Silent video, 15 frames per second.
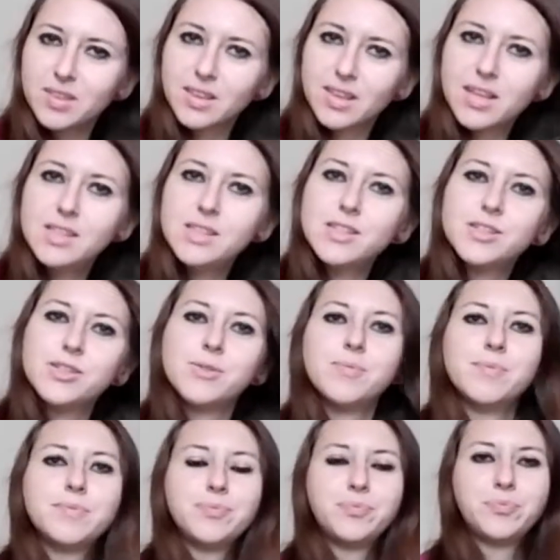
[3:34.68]
That's it.
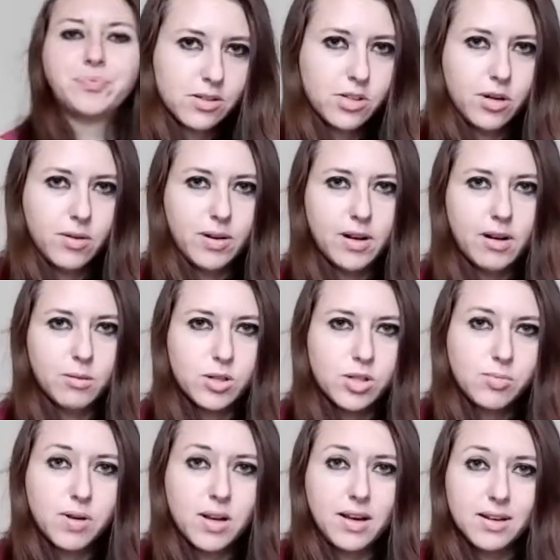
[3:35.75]
So now
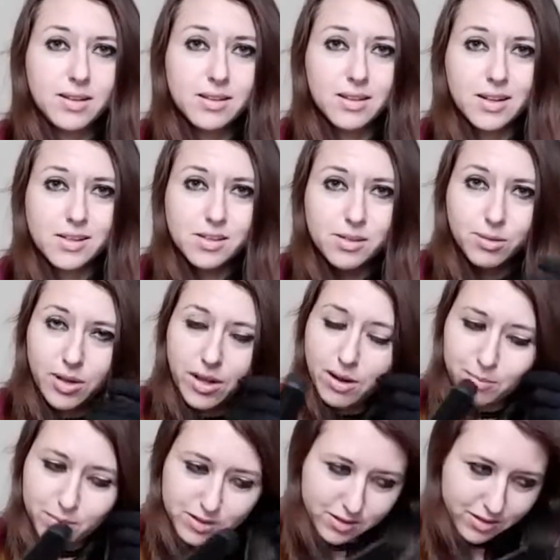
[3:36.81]
wish me luck and let's see what
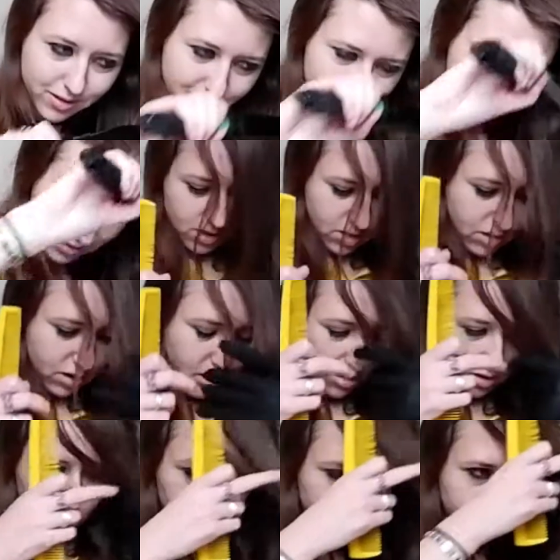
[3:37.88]
happens.
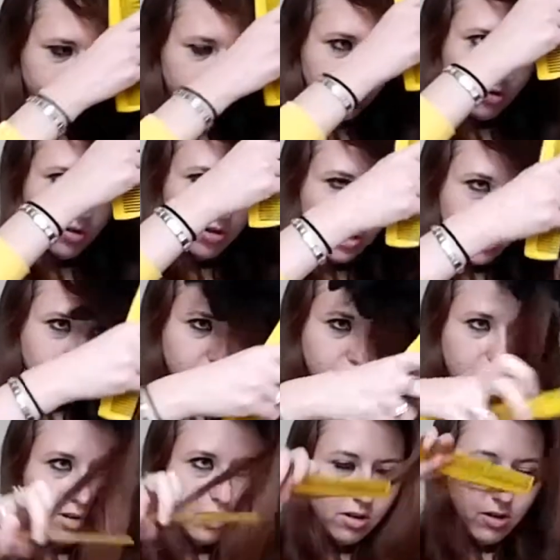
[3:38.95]
You're supposed to take the
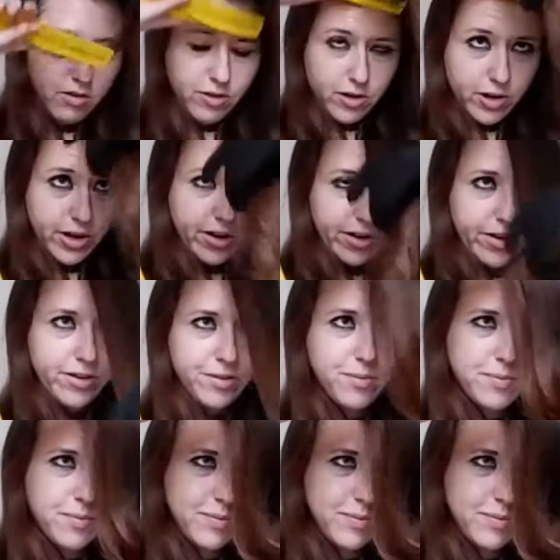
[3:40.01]
curl of your hair